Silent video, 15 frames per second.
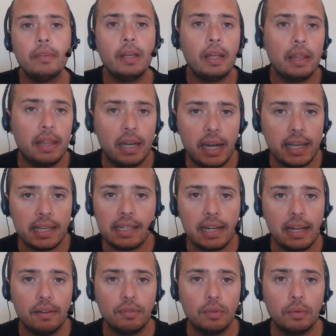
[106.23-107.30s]
the next
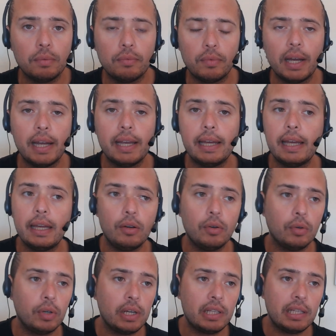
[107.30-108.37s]
level, right? In
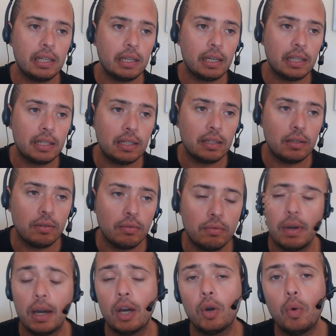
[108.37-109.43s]
order to, to
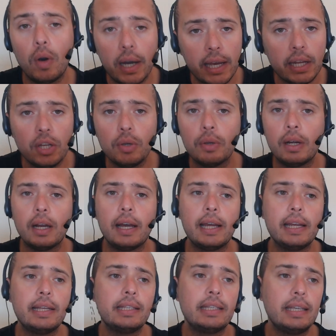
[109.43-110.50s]
acquire new
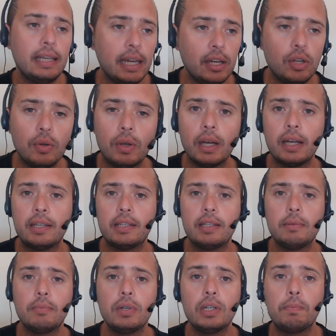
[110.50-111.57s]
clients, get new
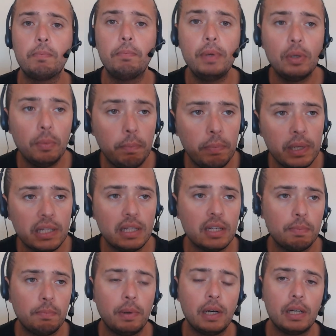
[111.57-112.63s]
customers, build business
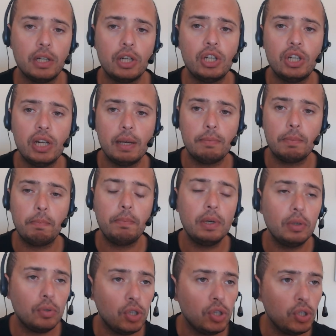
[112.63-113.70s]
partnerships,
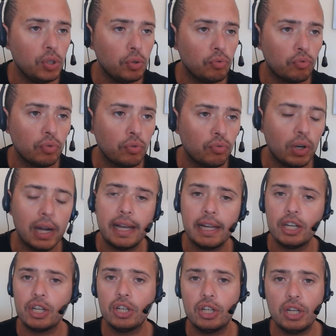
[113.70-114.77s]
build new
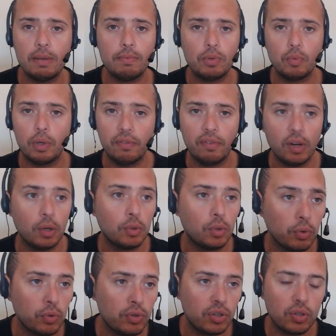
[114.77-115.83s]
relationships with
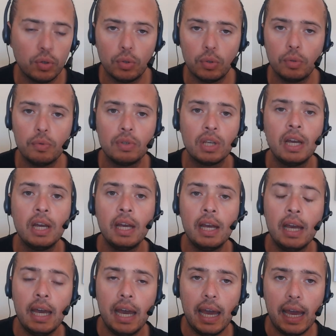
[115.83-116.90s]
local schools,
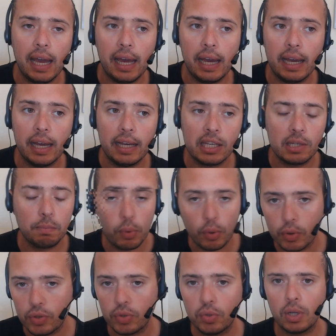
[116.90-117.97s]
uh,
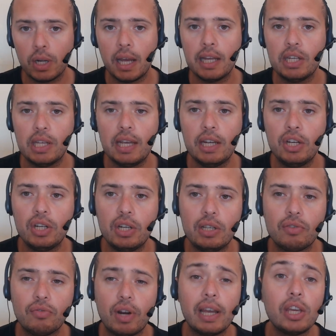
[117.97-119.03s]
sports
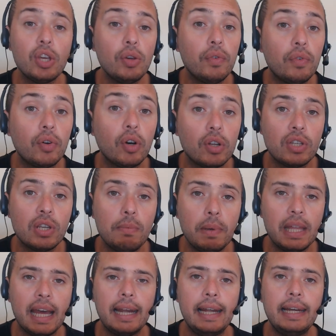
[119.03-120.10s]
organizations, right? You've got to be
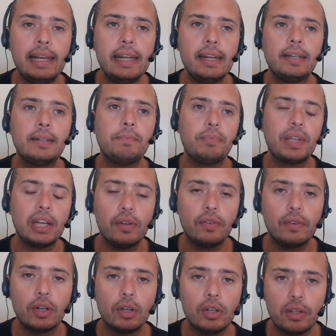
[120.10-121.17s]
that leader and
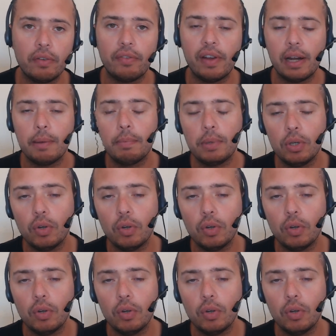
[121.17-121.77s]
you've got to develop your